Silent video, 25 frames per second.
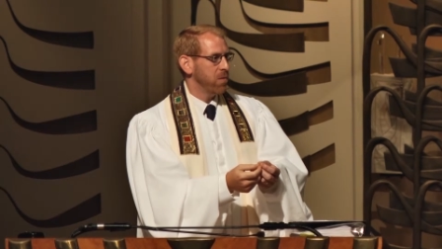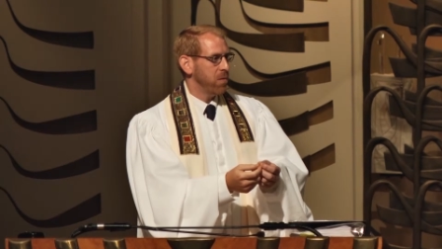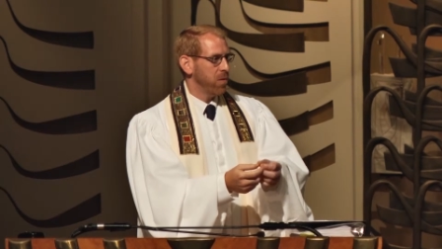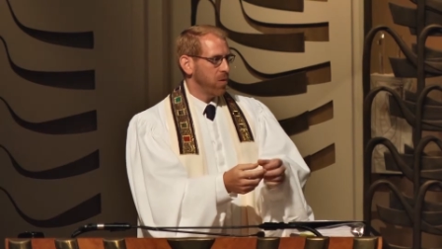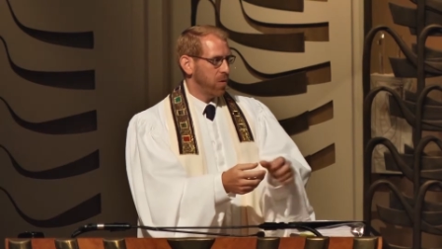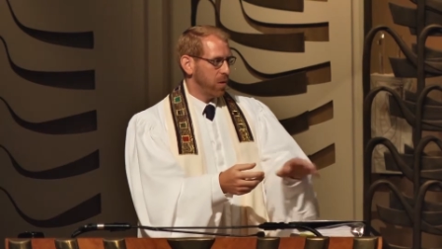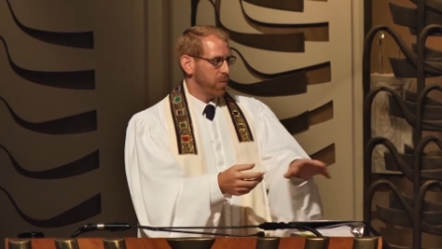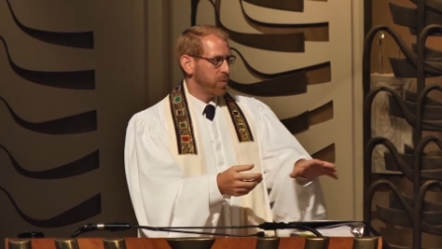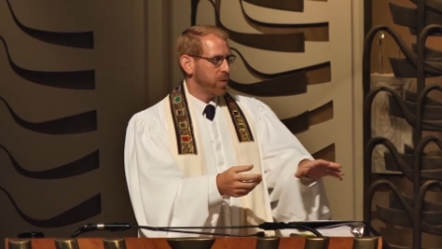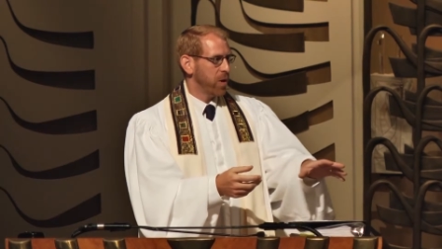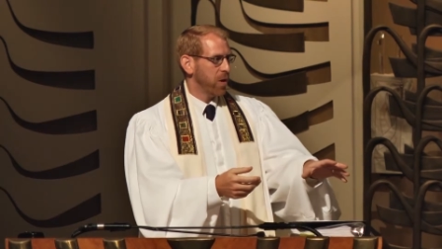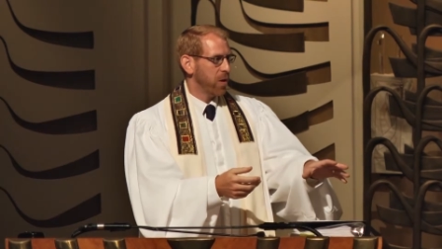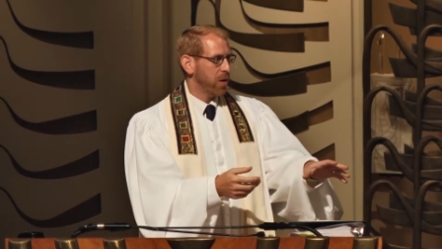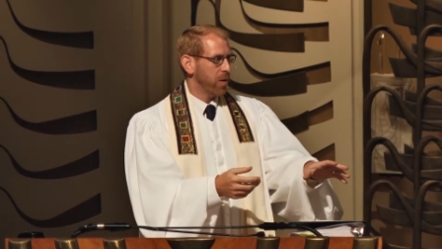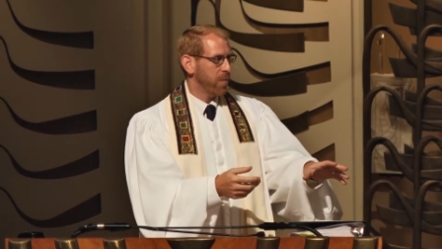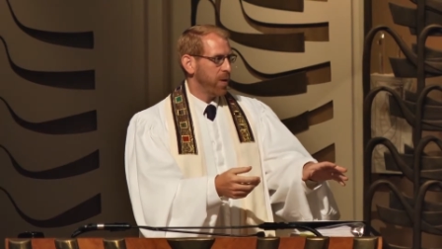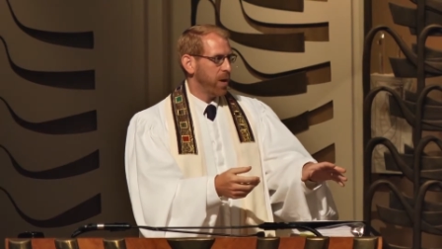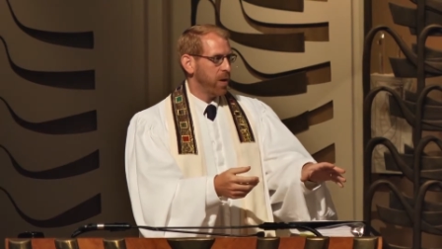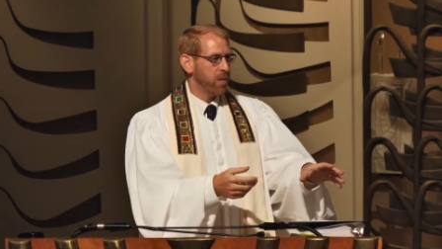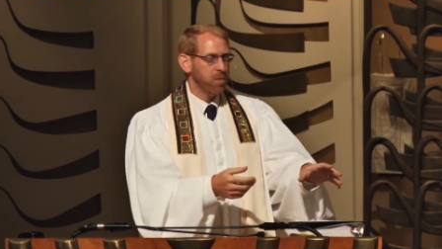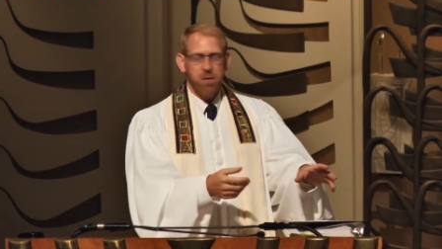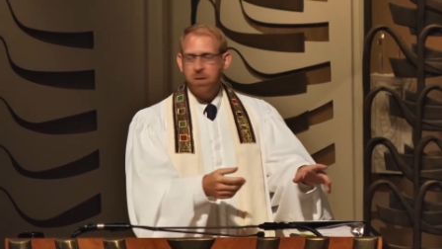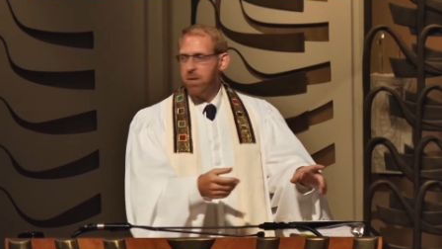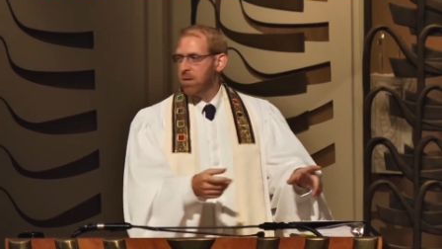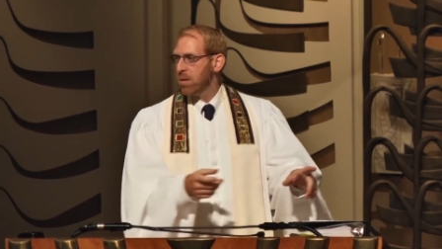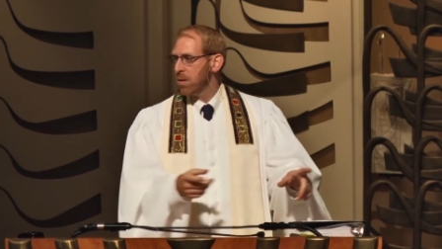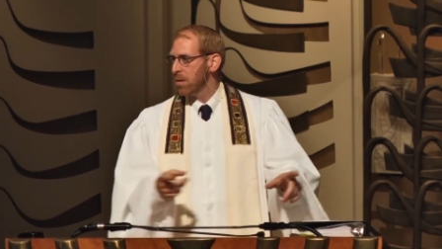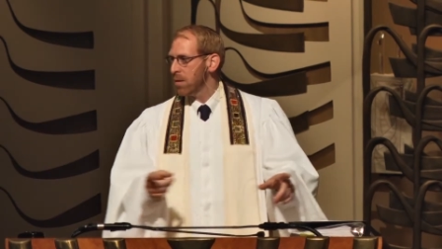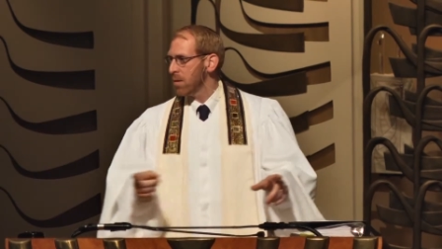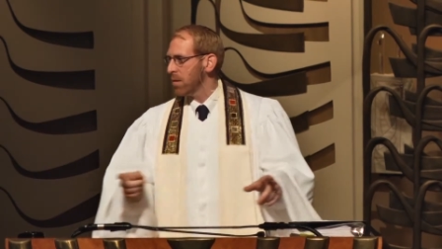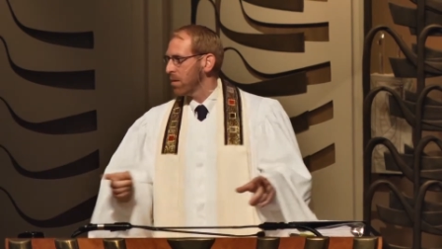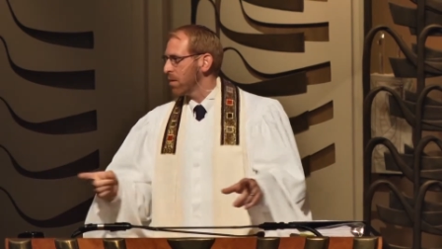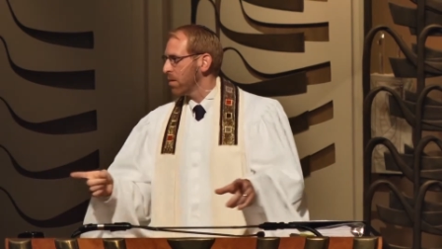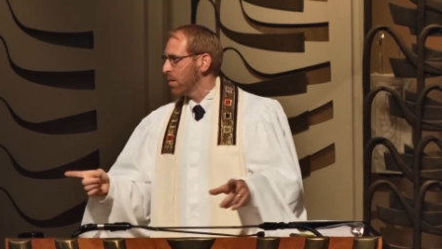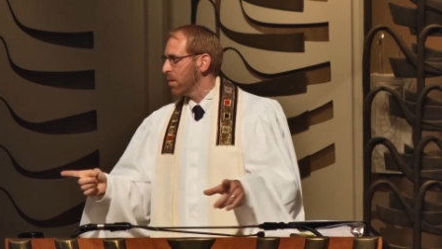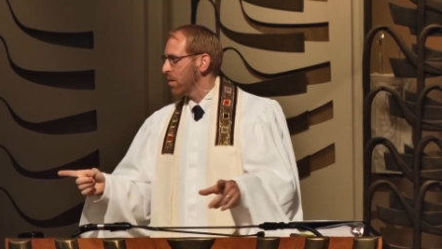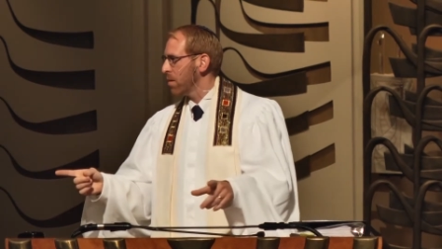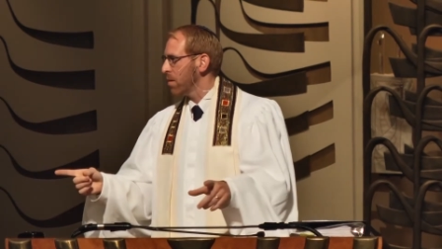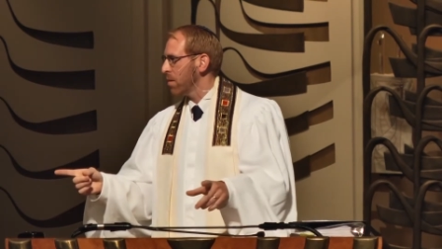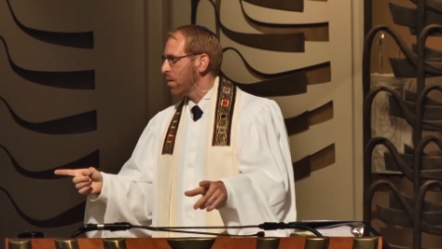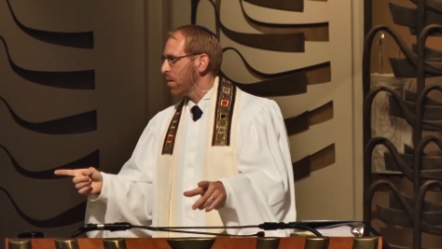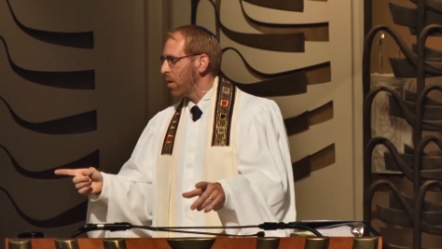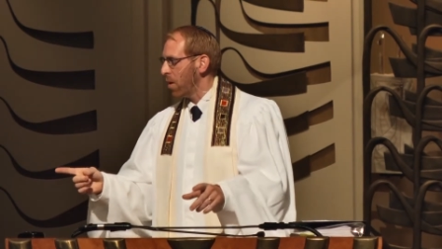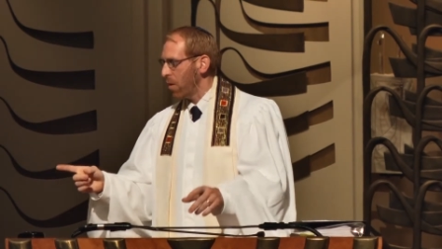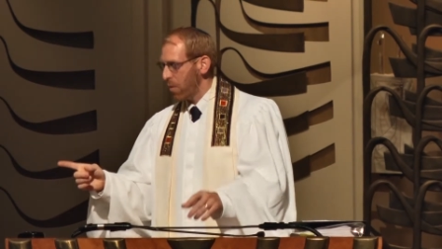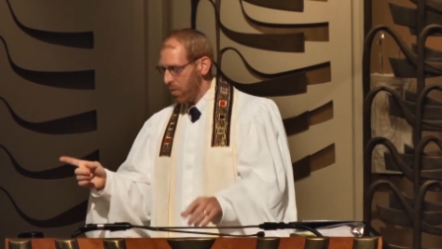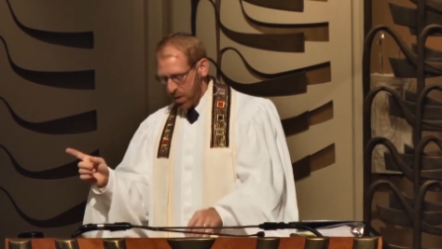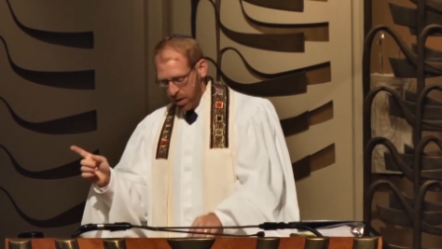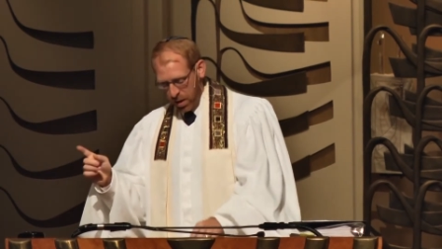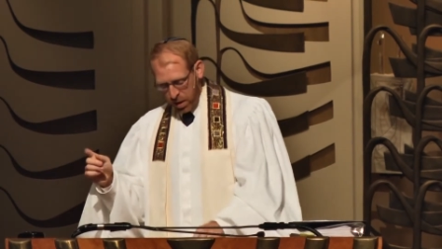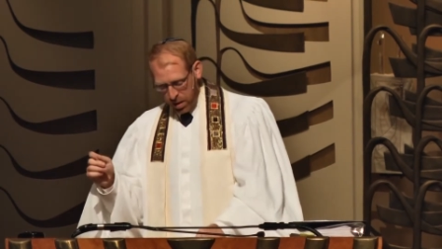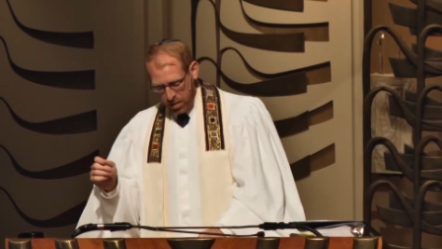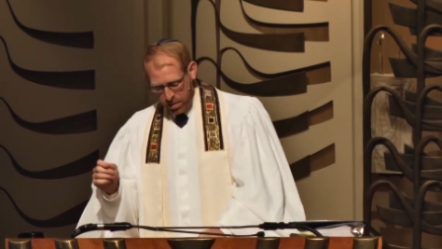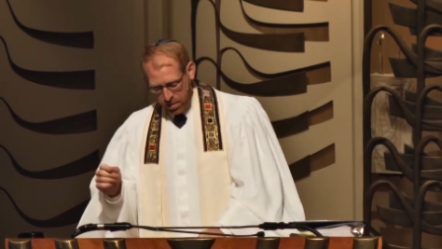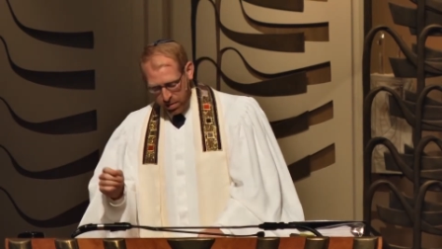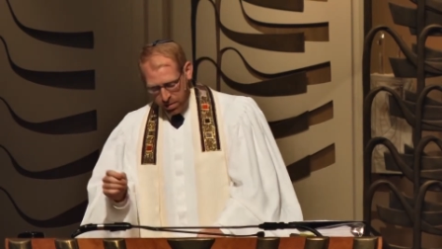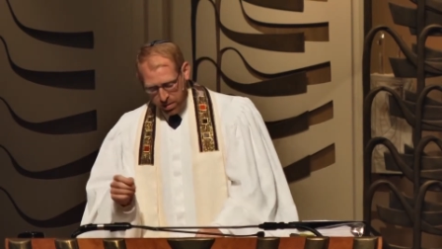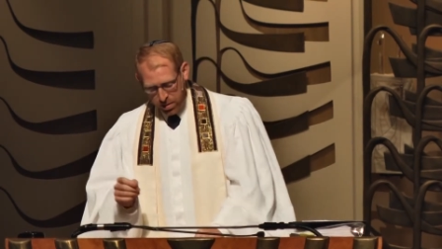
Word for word: You know what I'm talking about? Okay.